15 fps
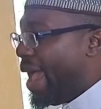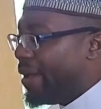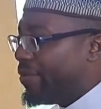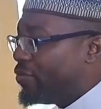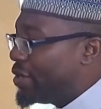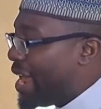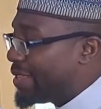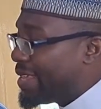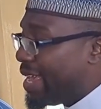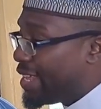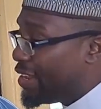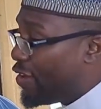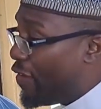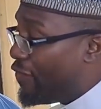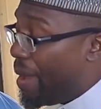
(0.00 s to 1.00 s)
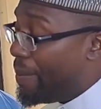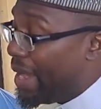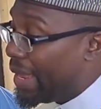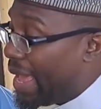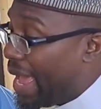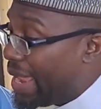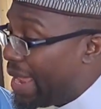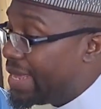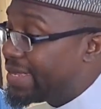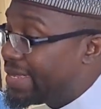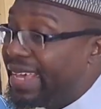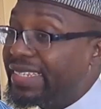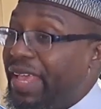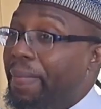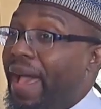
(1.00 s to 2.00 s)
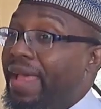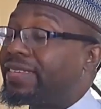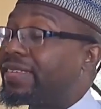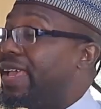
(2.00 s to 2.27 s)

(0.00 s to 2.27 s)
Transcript: United States of America, they say it's about